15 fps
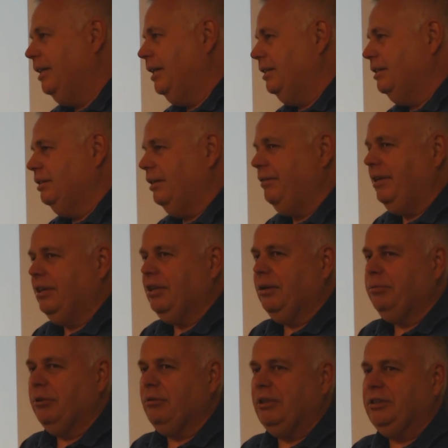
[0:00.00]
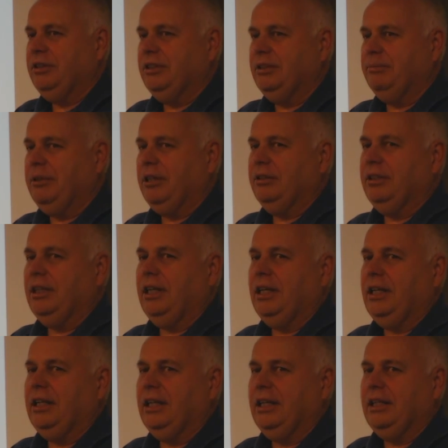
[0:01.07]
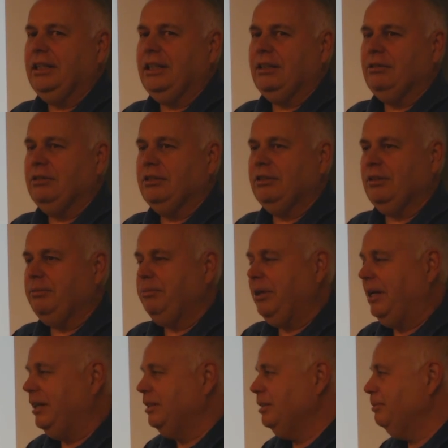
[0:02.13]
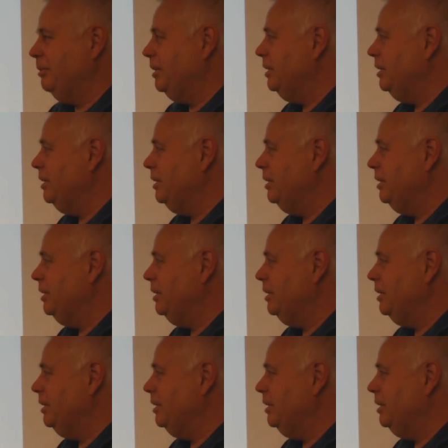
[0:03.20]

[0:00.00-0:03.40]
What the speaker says: I've had a couple questions about that. That one slipped past